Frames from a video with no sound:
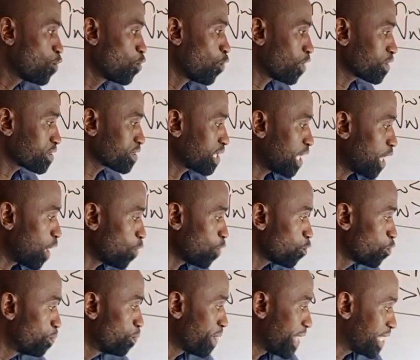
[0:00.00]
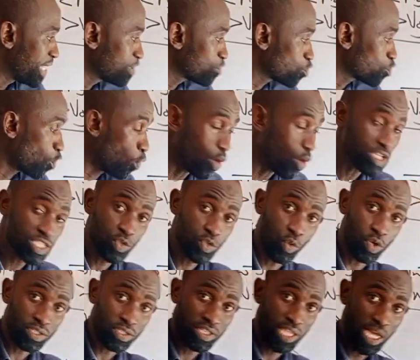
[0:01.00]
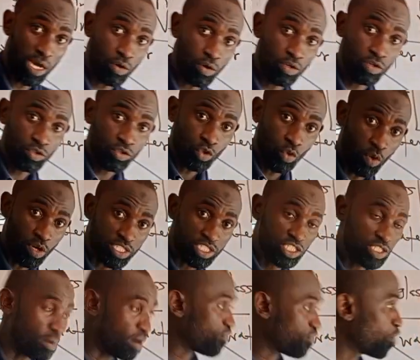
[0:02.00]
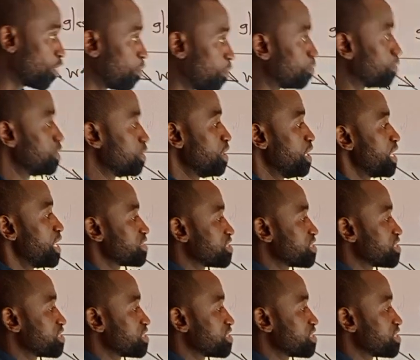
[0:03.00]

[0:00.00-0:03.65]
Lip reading: will what now? Bend towards the what now? Towards the normal. From